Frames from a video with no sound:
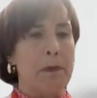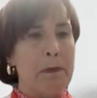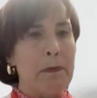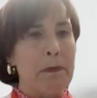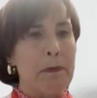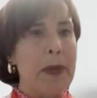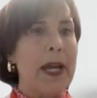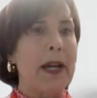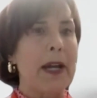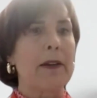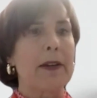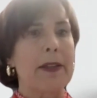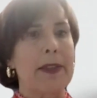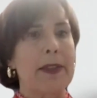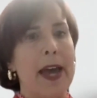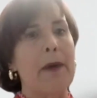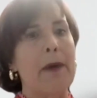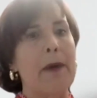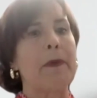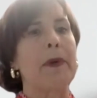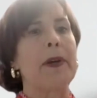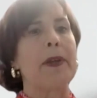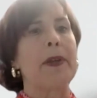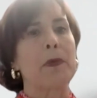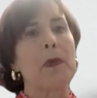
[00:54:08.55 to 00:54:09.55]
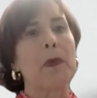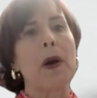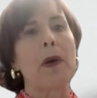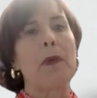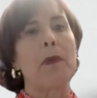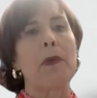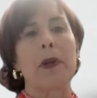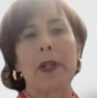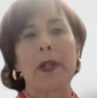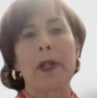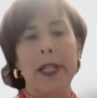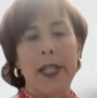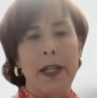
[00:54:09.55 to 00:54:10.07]
marry that with
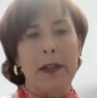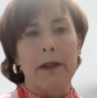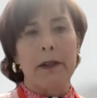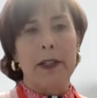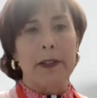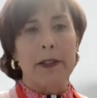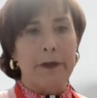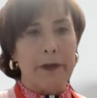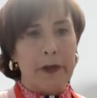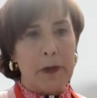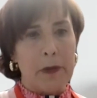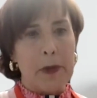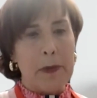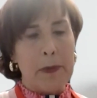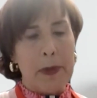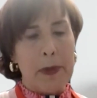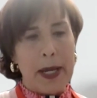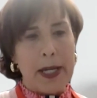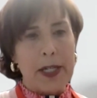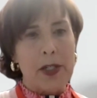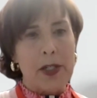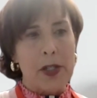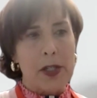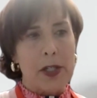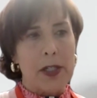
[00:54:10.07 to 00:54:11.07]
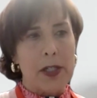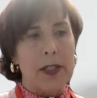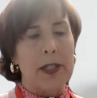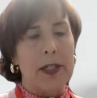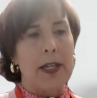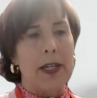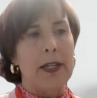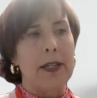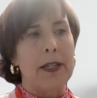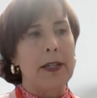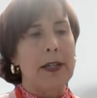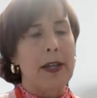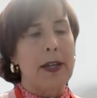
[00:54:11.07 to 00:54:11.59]
what we're hearing from a patient
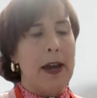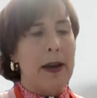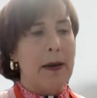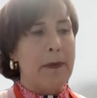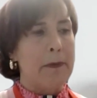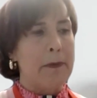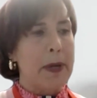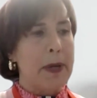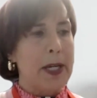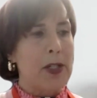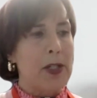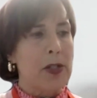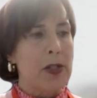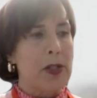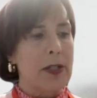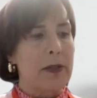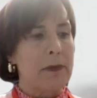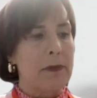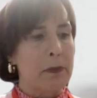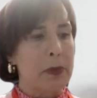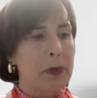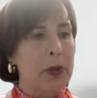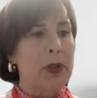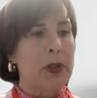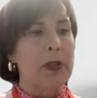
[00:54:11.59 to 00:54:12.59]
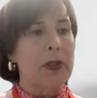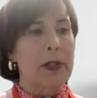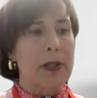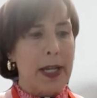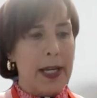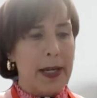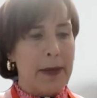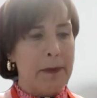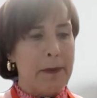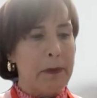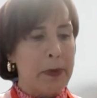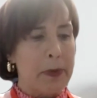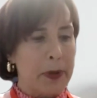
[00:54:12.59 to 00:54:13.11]
and patient burden
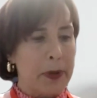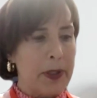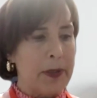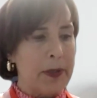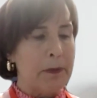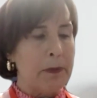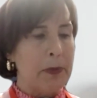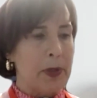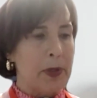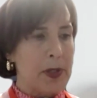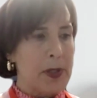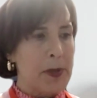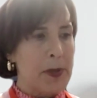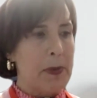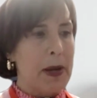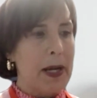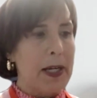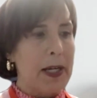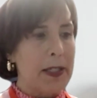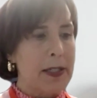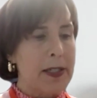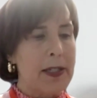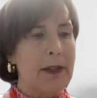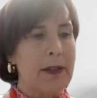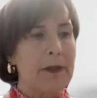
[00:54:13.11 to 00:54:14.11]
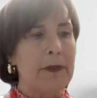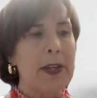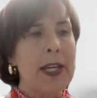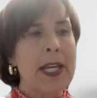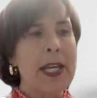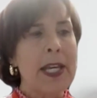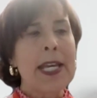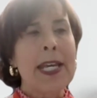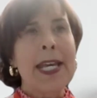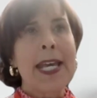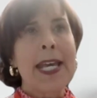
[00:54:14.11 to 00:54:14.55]
input perspective.